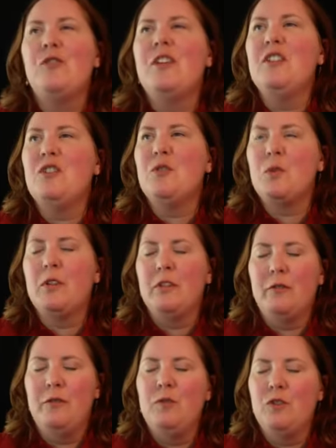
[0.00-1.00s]
looking toward
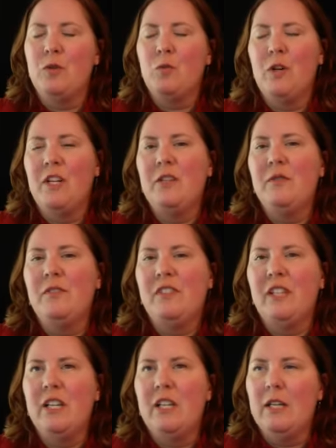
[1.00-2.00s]
the future, what do you
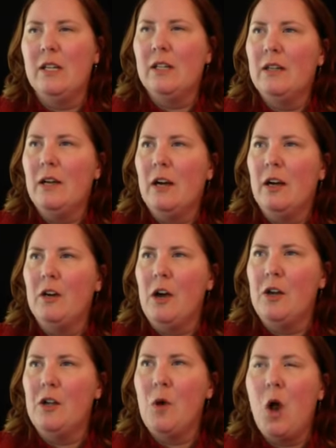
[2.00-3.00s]
see? Are,
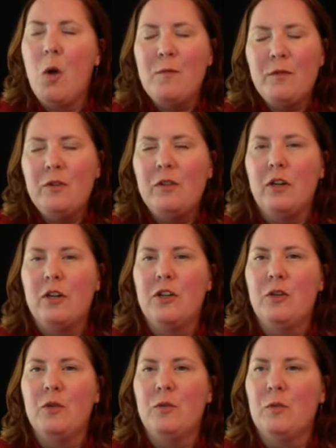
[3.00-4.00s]
are you hopeful? Are
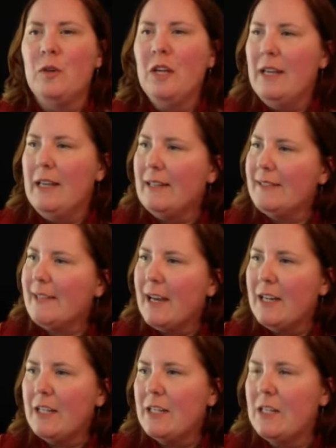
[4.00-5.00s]
you
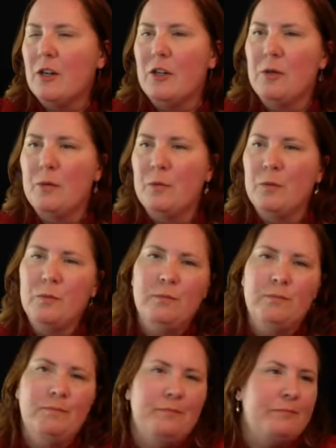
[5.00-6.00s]
excited? Are you
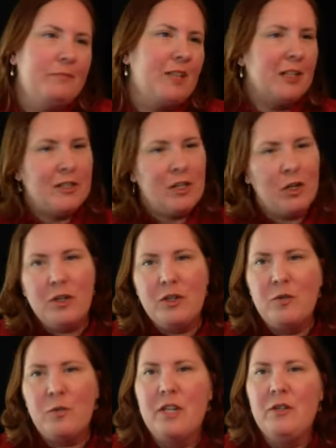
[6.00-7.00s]

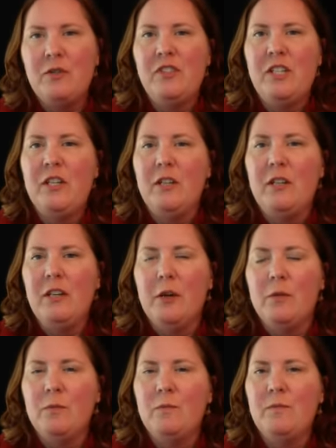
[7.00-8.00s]
concerned? What do you see, you
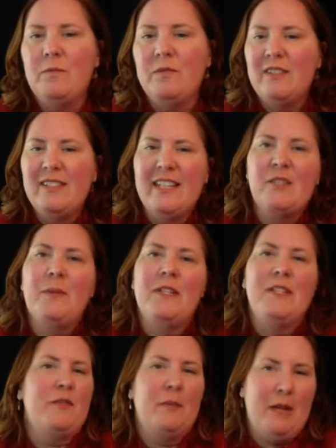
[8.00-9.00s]
know, six
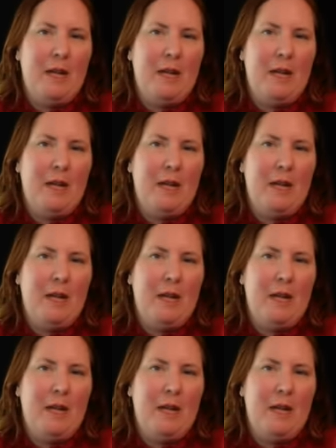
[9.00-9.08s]
months so, from